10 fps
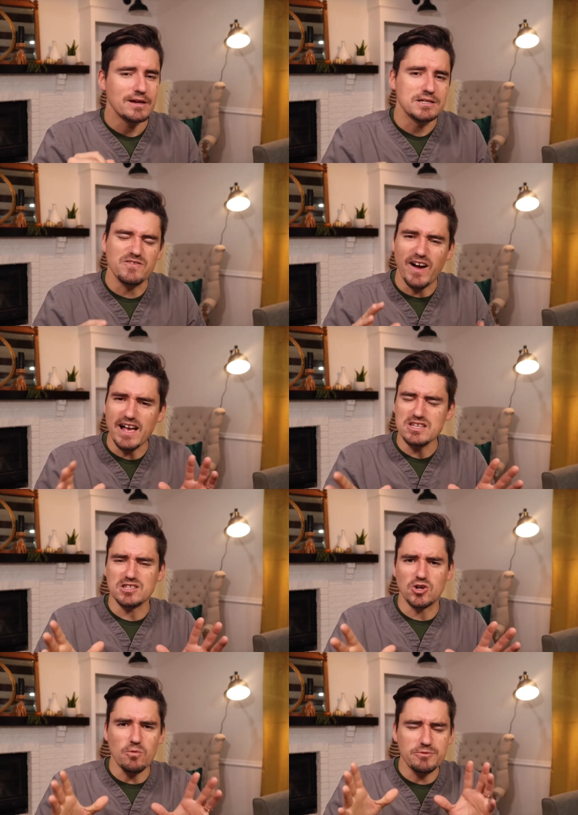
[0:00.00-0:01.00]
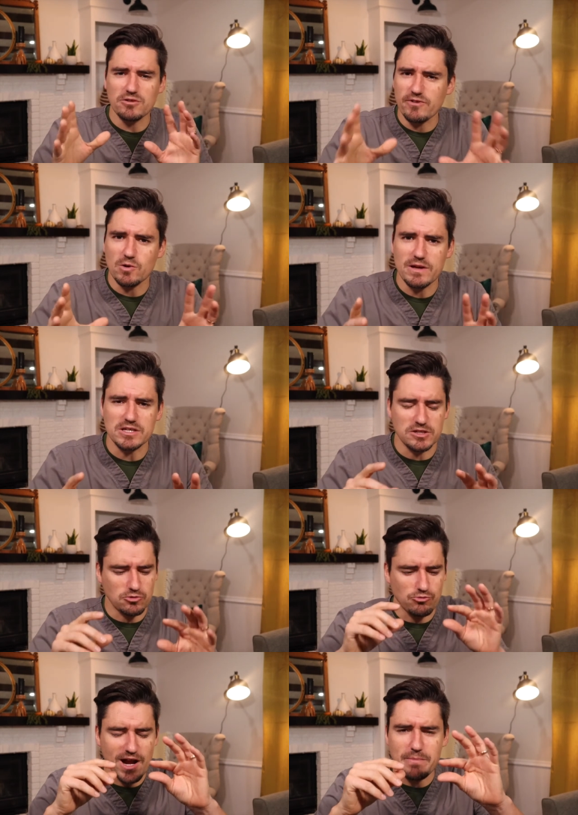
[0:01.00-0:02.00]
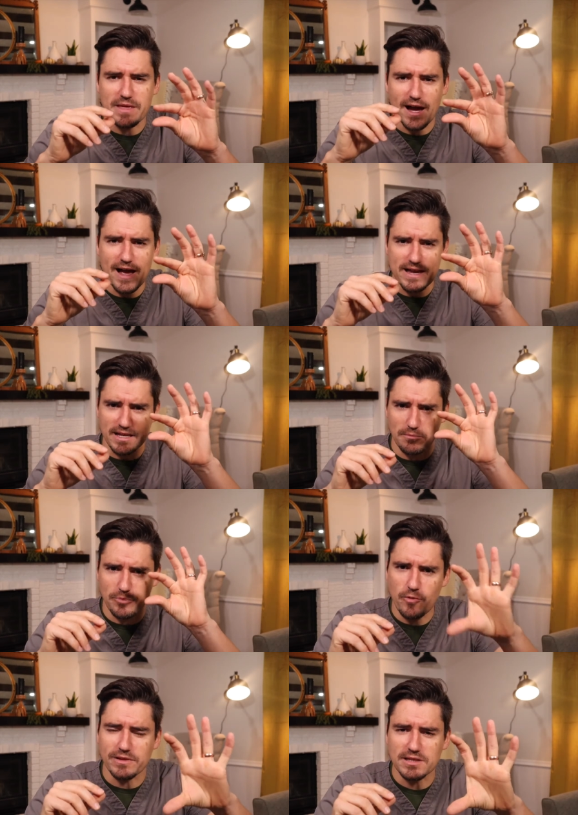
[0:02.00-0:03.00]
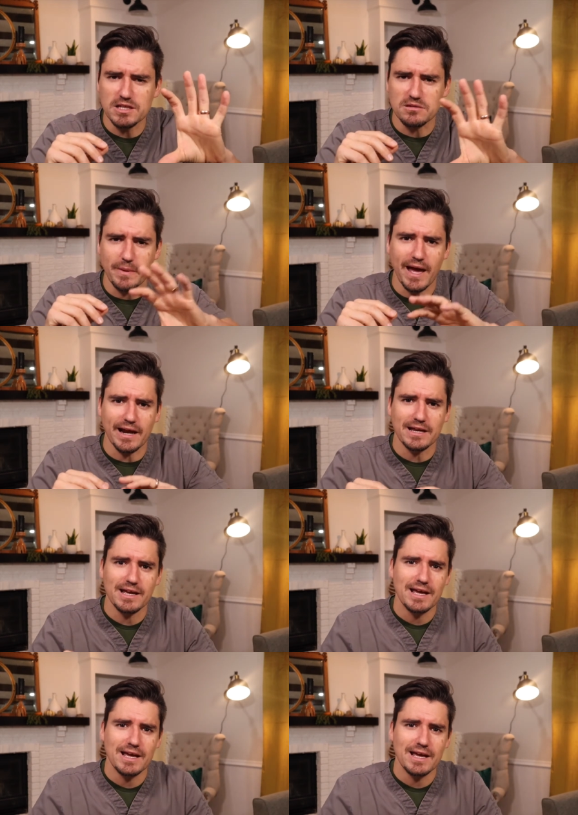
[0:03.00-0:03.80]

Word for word: Because if I just go in there right away and just grab the eye and kind of pull the lids back,